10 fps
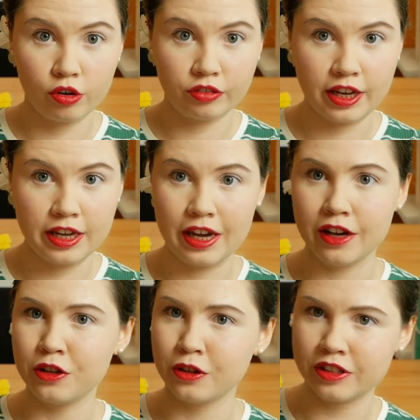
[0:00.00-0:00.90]
over here.
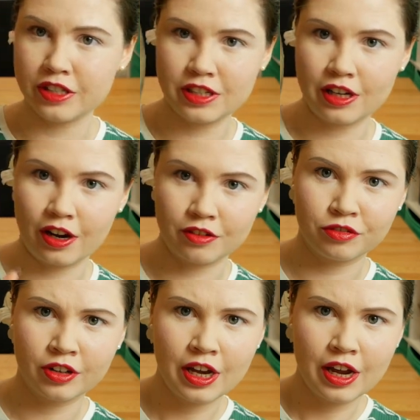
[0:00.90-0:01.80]
You can see
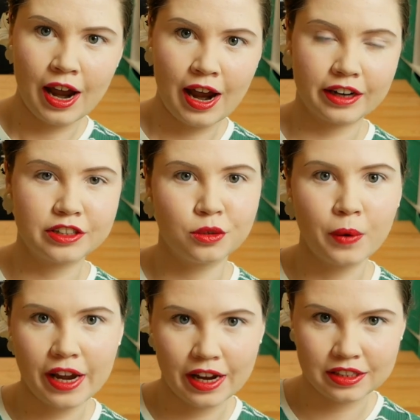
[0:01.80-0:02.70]
I've hacked
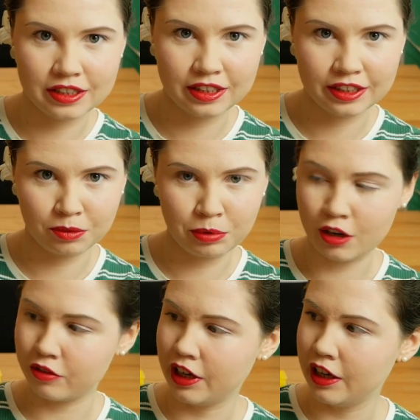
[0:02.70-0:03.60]
away at it a little bit
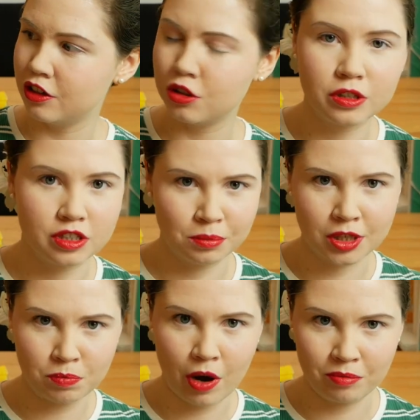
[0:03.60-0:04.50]
over here, doing some
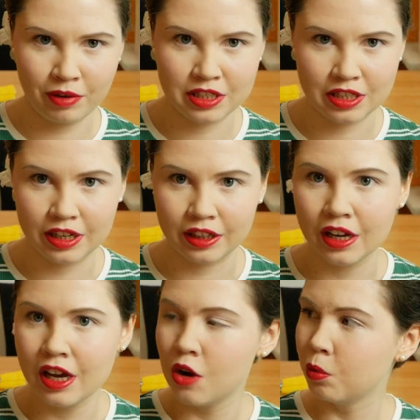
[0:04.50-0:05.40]
experimenting
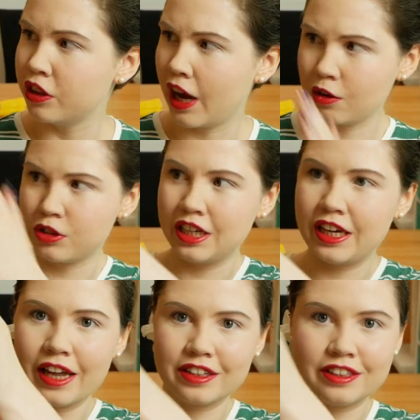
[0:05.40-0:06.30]
with how to
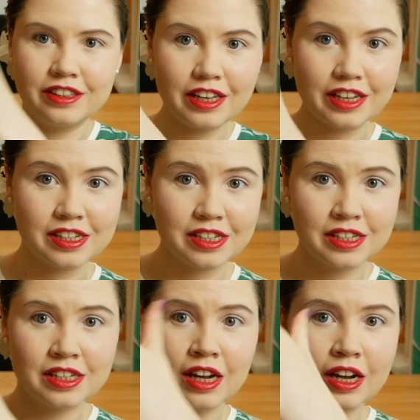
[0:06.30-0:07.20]
get
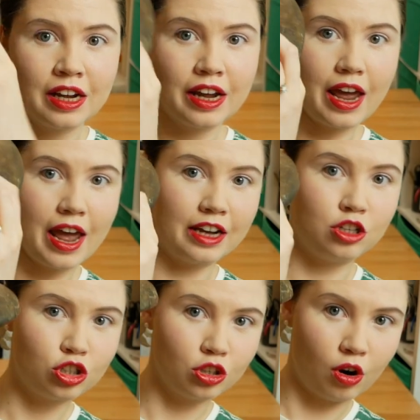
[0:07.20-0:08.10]
this
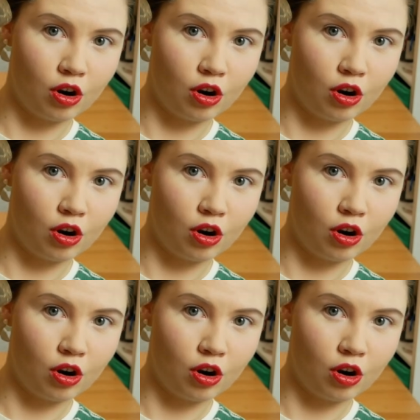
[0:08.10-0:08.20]
edge